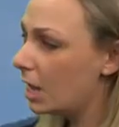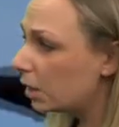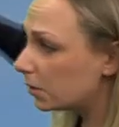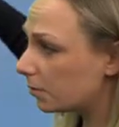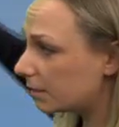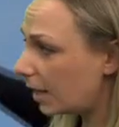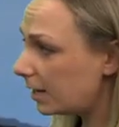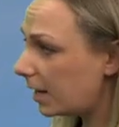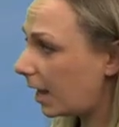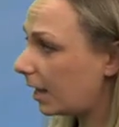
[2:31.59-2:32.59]
So
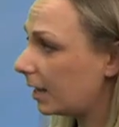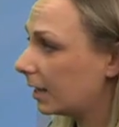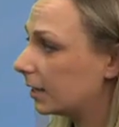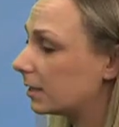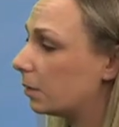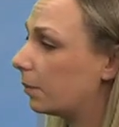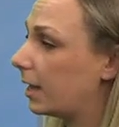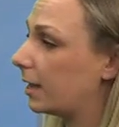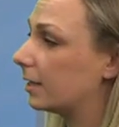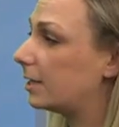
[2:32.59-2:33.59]
Sunday is going to
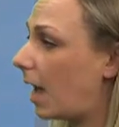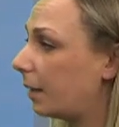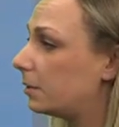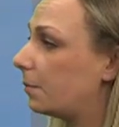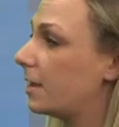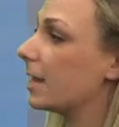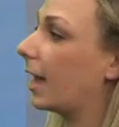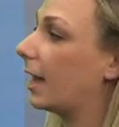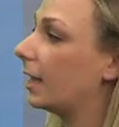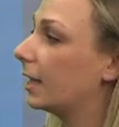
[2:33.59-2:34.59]
be the time to be
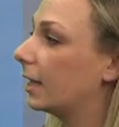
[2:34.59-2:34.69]
at.